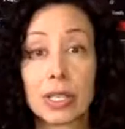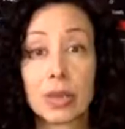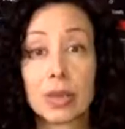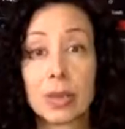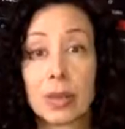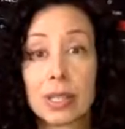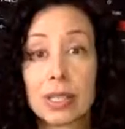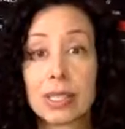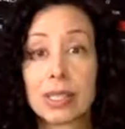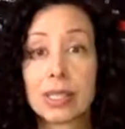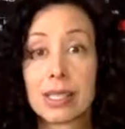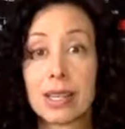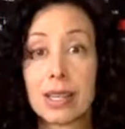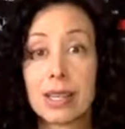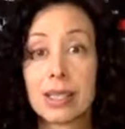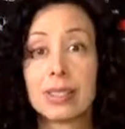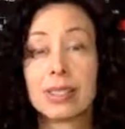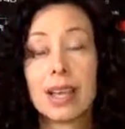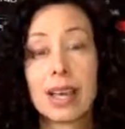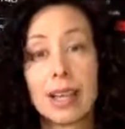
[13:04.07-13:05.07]
want to
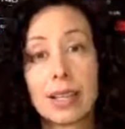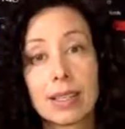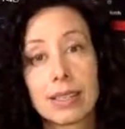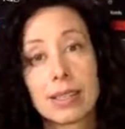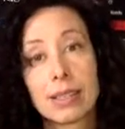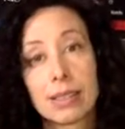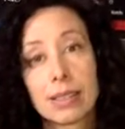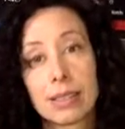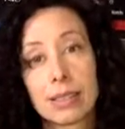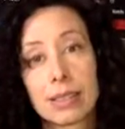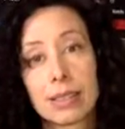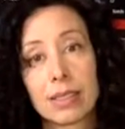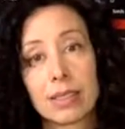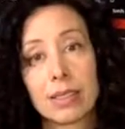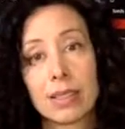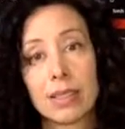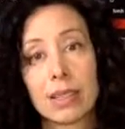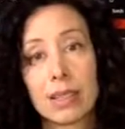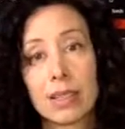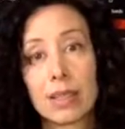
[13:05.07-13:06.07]
say, yes, you
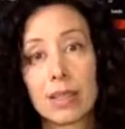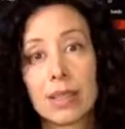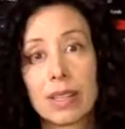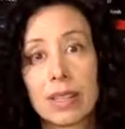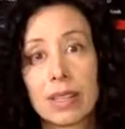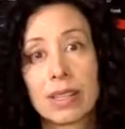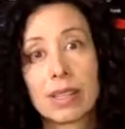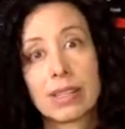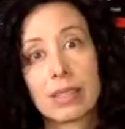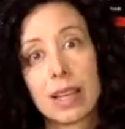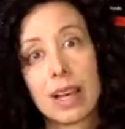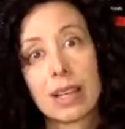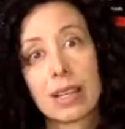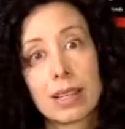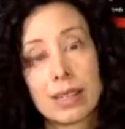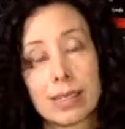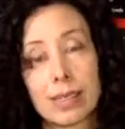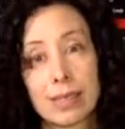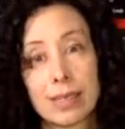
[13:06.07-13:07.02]
know, this sucks.